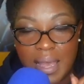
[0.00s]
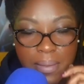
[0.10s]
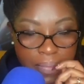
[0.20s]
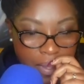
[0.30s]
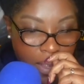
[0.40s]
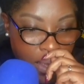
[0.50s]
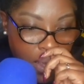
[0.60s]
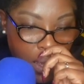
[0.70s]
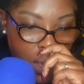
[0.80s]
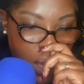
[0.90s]
that.
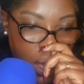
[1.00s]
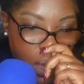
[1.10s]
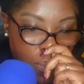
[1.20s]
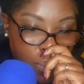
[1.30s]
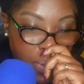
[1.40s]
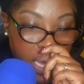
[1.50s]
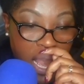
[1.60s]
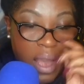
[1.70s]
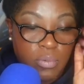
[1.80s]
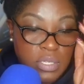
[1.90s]

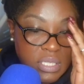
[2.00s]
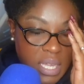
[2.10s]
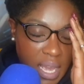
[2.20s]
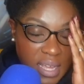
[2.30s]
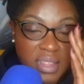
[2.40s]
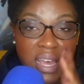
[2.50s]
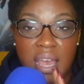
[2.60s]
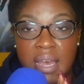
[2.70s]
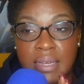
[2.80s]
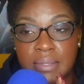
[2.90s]
But I will say
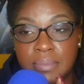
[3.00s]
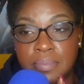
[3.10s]
that